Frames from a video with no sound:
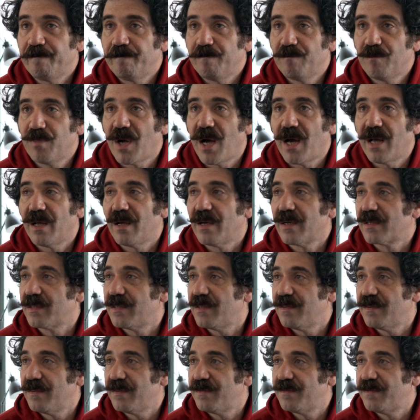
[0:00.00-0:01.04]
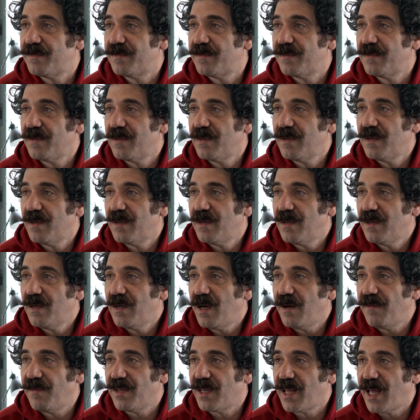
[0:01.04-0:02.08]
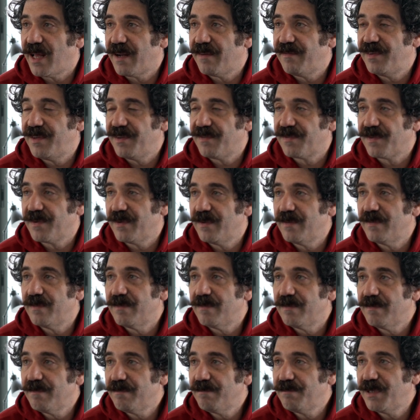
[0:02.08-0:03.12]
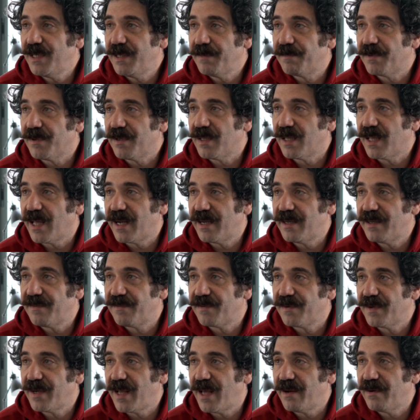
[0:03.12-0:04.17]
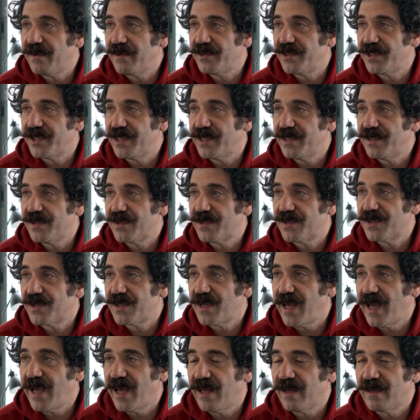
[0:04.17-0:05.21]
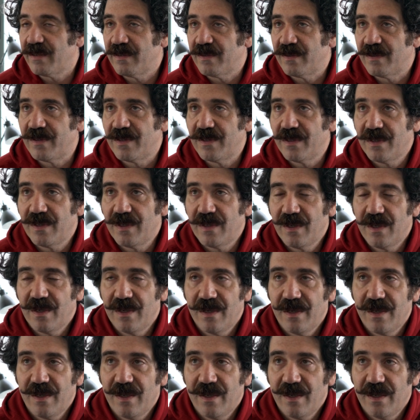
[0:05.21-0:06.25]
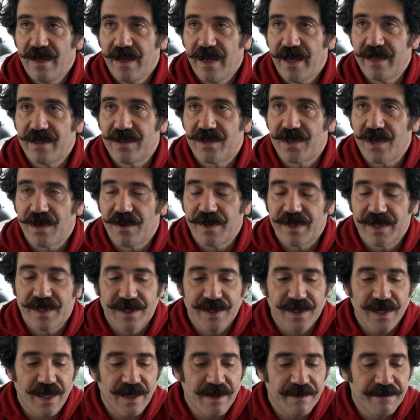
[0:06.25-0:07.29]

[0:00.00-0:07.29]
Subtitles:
product of a lot of different people, a lot of different energies, and so it's